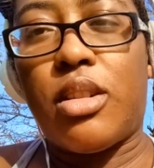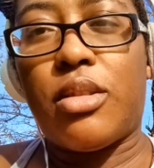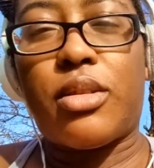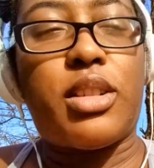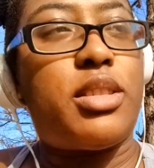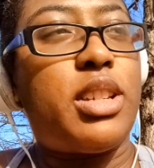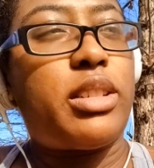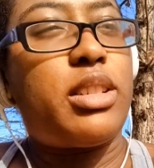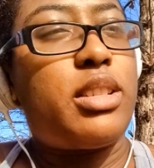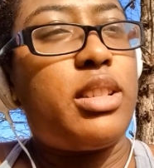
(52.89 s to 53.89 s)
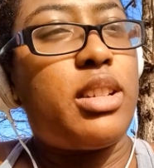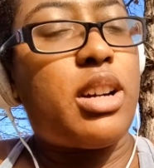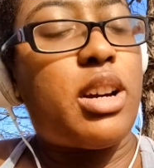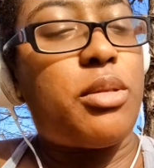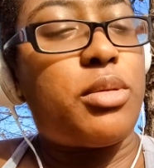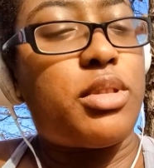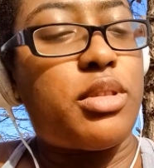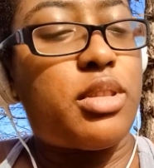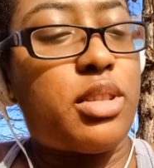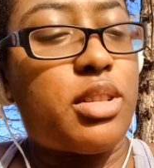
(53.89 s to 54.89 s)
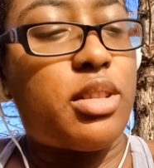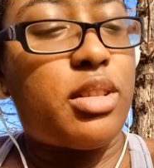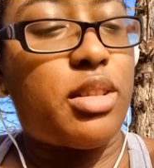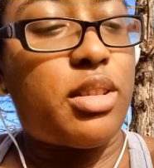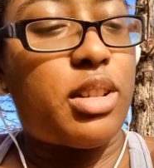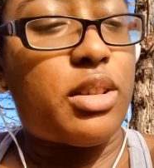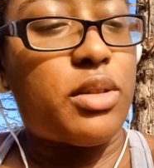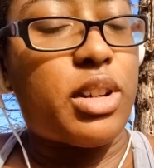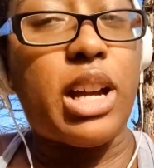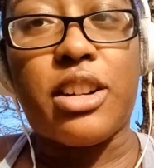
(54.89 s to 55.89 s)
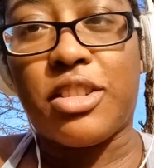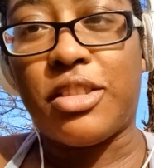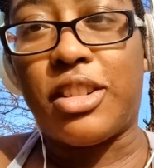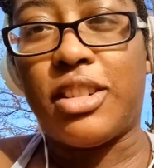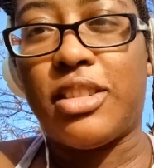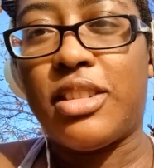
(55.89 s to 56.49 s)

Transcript: Okay, technically, I was never actually